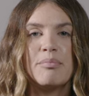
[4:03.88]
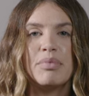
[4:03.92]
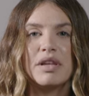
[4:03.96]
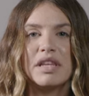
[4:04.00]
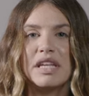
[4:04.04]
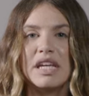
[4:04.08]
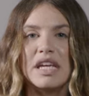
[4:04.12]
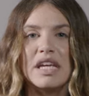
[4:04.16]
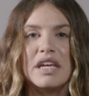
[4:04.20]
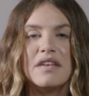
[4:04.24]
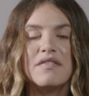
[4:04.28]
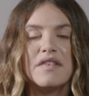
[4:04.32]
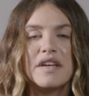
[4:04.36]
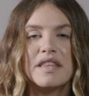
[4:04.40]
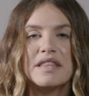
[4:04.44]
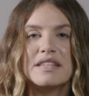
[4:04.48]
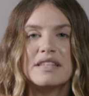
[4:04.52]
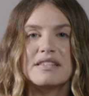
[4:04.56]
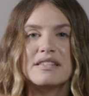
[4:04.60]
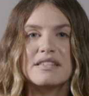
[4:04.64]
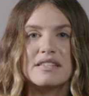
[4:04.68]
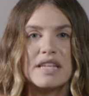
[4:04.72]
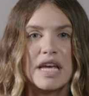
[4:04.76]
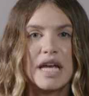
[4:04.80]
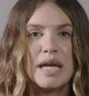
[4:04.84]
believe in
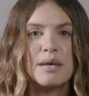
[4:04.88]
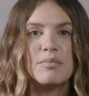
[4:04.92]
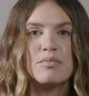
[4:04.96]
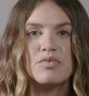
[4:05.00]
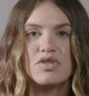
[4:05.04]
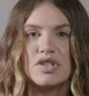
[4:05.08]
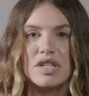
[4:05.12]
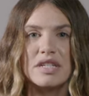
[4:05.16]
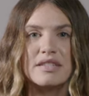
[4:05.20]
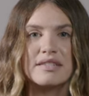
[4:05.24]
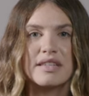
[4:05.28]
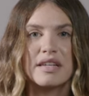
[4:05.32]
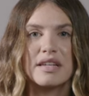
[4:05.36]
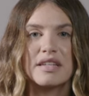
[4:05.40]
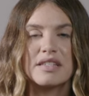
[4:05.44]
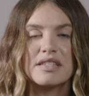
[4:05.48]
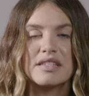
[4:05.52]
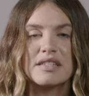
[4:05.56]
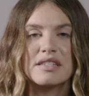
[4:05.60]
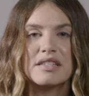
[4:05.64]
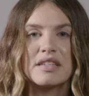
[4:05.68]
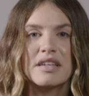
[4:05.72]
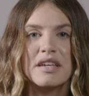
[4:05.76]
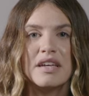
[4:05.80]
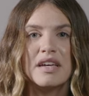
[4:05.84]
the same
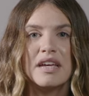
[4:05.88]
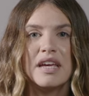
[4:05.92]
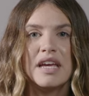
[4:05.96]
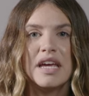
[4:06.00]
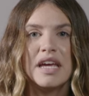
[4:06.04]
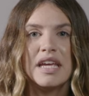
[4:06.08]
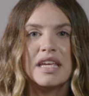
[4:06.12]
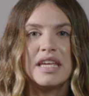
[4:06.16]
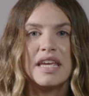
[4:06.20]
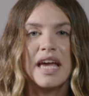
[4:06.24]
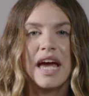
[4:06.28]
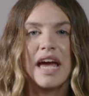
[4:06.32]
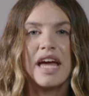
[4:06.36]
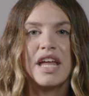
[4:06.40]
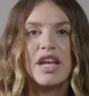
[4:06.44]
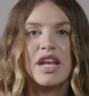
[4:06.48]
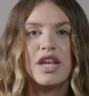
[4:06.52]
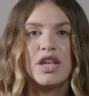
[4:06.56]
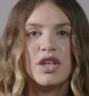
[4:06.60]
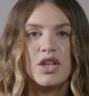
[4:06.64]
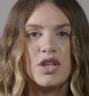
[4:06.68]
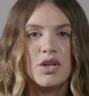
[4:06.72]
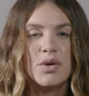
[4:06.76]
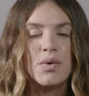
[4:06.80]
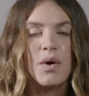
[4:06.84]
Jesus, yet
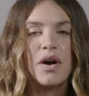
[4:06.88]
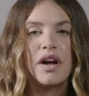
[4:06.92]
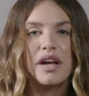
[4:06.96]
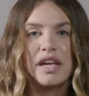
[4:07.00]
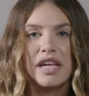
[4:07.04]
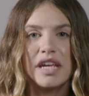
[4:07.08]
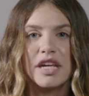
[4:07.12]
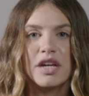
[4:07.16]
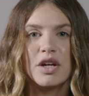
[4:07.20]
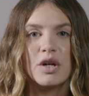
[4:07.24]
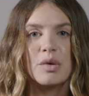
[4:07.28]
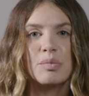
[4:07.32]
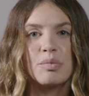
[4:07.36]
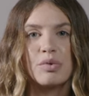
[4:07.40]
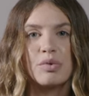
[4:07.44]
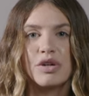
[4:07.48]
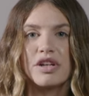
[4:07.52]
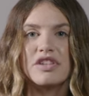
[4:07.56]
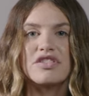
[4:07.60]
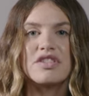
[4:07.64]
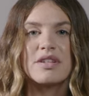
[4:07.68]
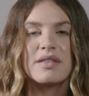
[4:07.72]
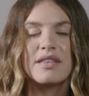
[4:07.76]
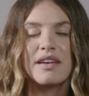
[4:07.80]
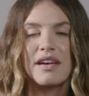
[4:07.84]
you are here
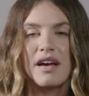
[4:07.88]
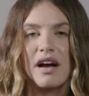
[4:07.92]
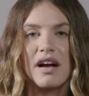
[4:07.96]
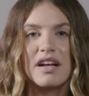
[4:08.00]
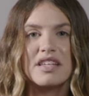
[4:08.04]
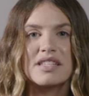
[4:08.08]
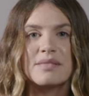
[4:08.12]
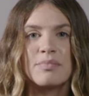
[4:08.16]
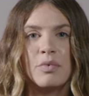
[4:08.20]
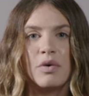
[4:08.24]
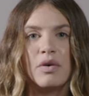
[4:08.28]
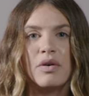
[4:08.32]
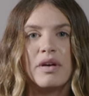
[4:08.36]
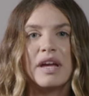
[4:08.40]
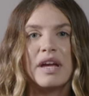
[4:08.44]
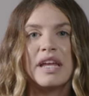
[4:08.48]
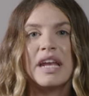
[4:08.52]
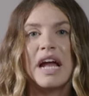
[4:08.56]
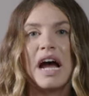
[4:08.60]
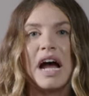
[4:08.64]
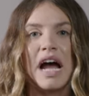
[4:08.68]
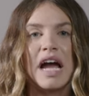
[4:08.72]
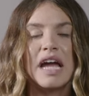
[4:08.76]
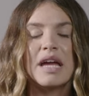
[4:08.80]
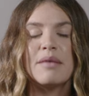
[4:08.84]
preaching the gospel,
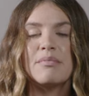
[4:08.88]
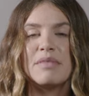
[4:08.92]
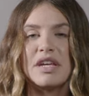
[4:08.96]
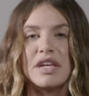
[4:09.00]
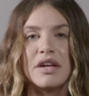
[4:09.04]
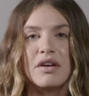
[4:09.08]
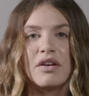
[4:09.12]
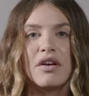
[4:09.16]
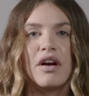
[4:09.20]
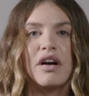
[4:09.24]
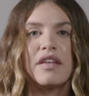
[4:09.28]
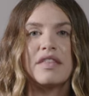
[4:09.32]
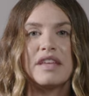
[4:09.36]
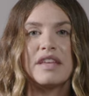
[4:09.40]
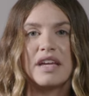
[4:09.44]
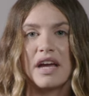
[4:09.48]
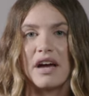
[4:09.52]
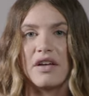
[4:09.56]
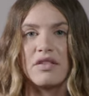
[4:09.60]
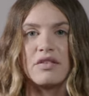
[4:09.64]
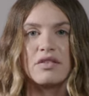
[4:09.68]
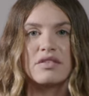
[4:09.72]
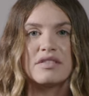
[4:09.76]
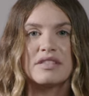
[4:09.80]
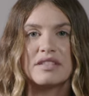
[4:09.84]
and I am here on the
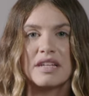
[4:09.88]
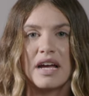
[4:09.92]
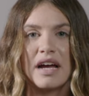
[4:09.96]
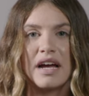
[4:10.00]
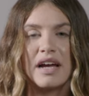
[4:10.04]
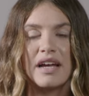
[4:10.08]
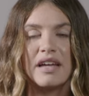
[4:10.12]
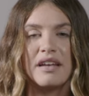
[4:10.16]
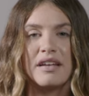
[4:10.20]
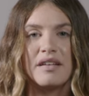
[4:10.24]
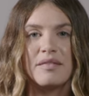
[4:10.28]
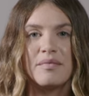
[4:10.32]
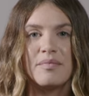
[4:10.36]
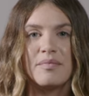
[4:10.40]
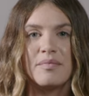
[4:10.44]
other side?"